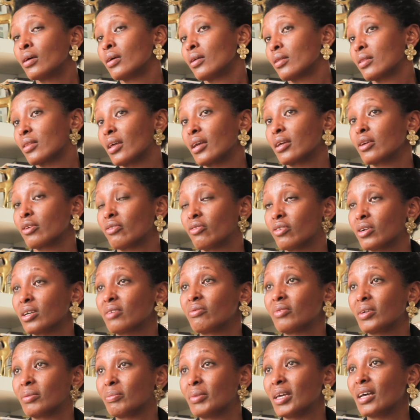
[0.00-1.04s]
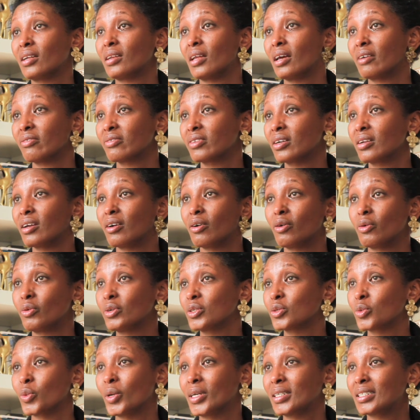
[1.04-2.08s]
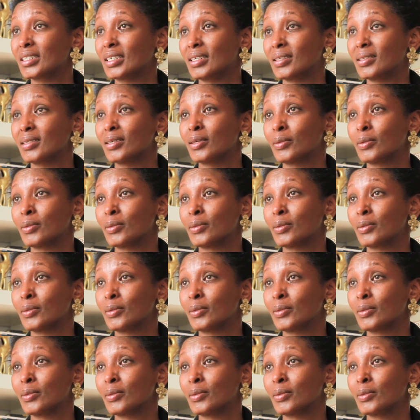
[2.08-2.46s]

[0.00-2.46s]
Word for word: thank you for giving me a life that I always wanted.